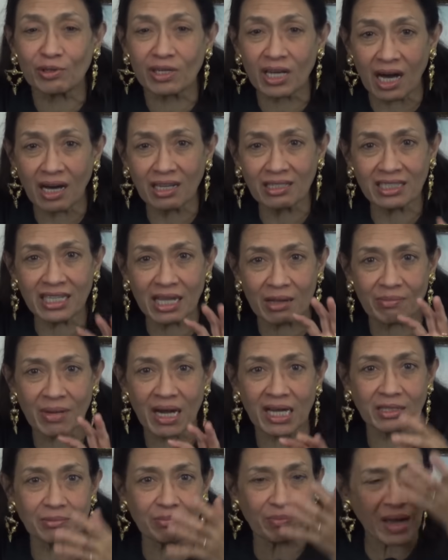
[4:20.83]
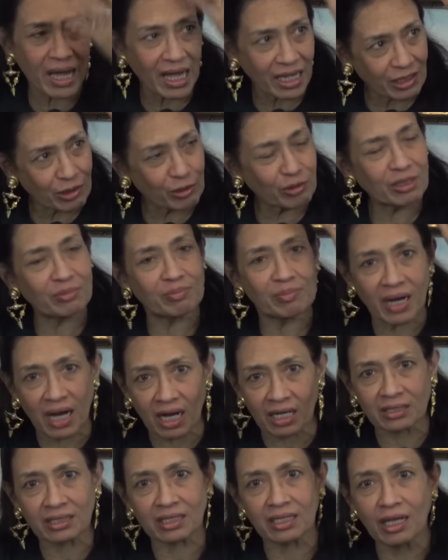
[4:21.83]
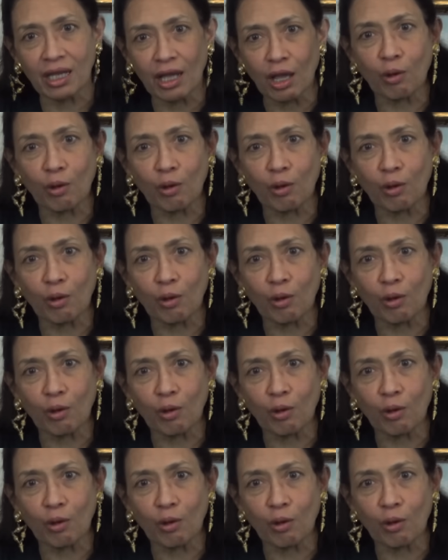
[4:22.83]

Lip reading: cast their minds back to the past,